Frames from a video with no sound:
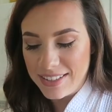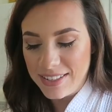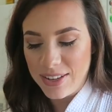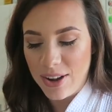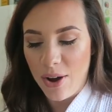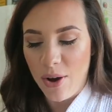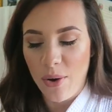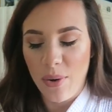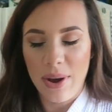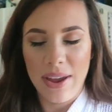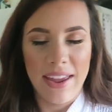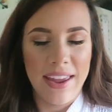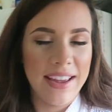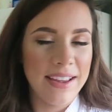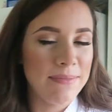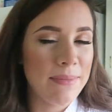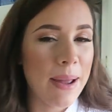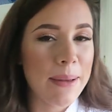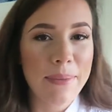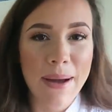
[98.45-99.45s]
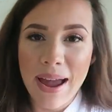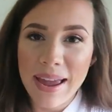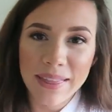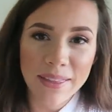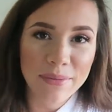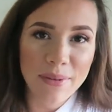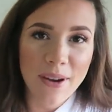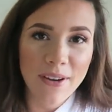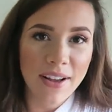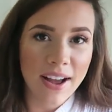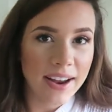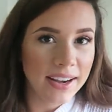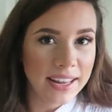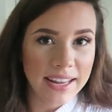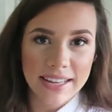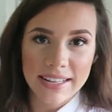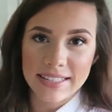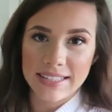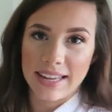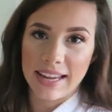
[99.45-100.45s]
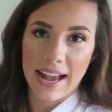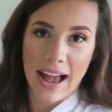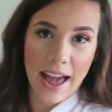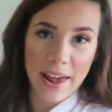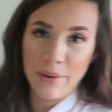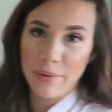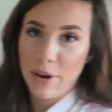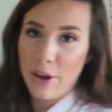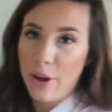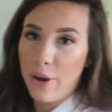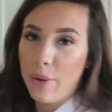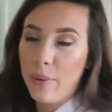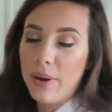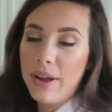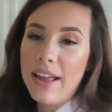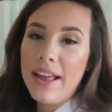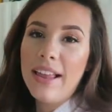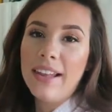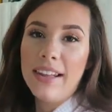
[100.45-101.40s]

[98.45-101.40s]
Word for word: So am I buying the wrong onions? Like, I don't know.